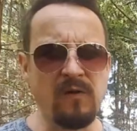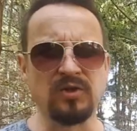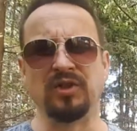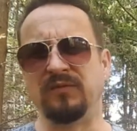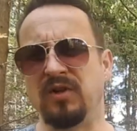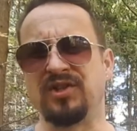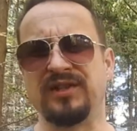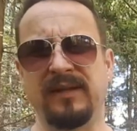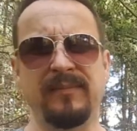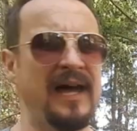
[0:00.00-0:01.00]
so it
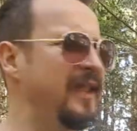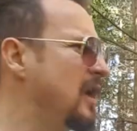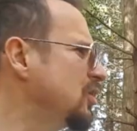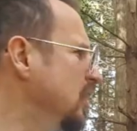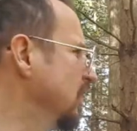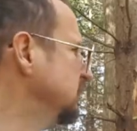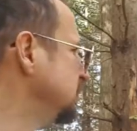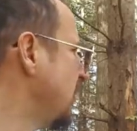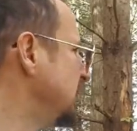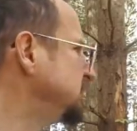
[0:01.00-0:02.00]
wasn't that bad actually.
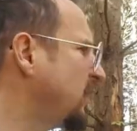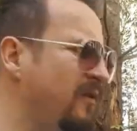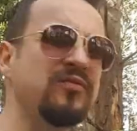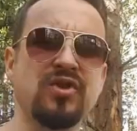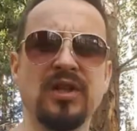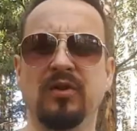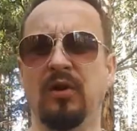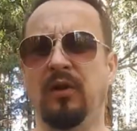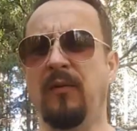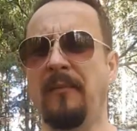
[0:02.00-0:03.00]
It was still
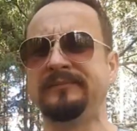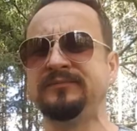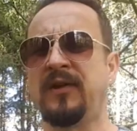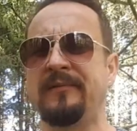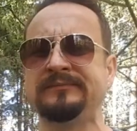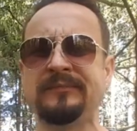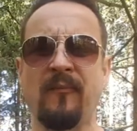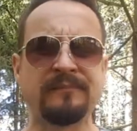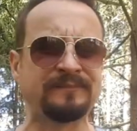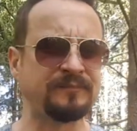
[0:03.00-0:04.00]
cold.
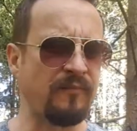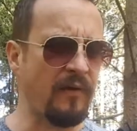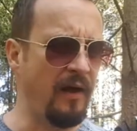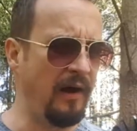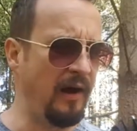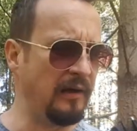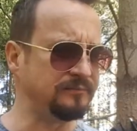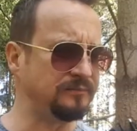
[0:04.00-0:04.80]
Uh,